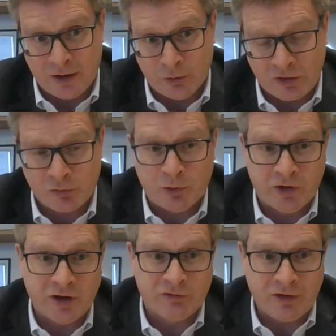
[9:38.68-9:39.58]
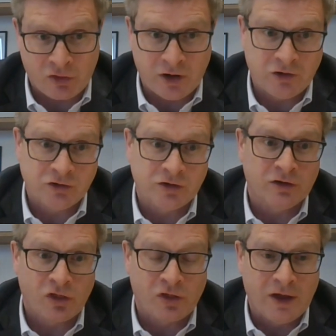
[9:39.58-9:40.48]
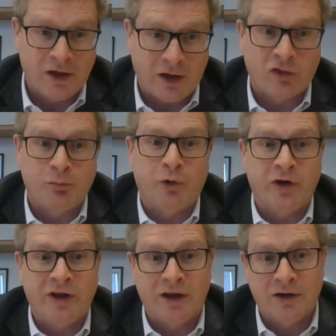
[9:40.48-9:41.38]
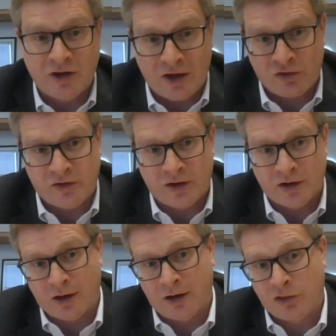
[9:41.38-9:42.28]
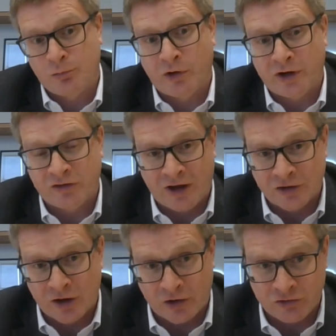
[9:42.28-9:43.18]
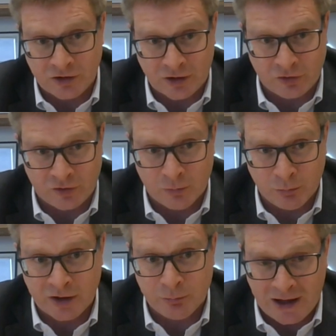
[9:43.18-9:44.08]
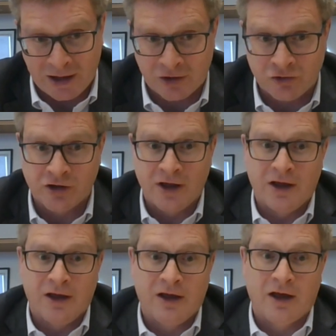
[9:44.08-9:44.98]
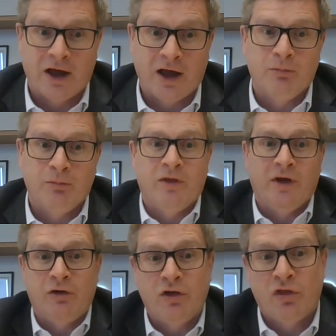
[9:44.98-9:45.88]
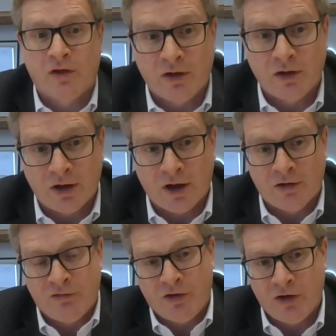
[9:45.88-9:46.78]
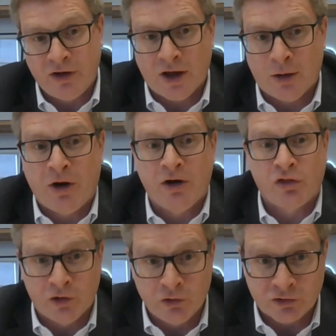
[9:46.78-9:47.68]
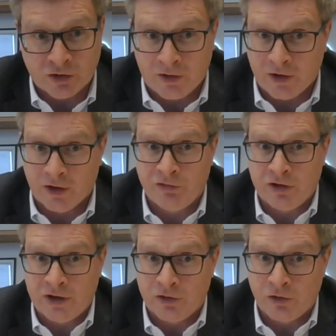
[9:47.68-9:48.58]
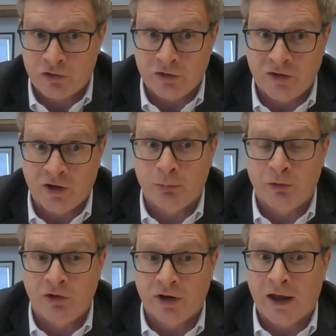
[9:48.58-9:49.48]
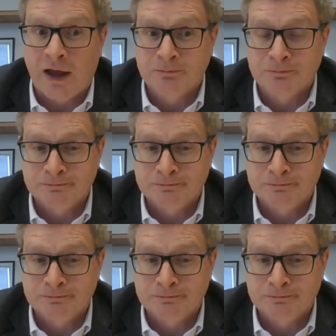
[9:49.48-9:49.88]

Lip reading: exploiting vaccinations, exploiting testing and exploiting technology as a combined package there is a very apparent solution there for the industry to get up and running again.